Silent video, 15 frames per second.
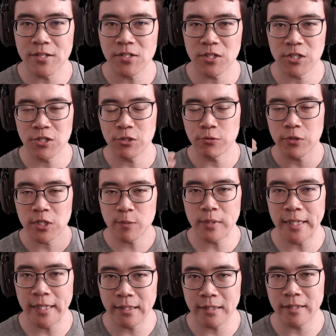just to
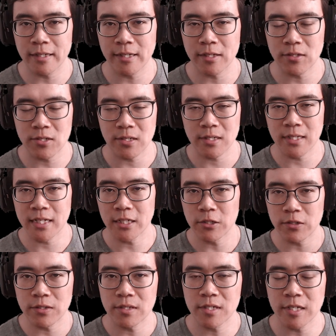explain things so that you
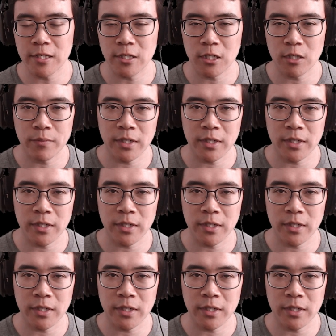can see them,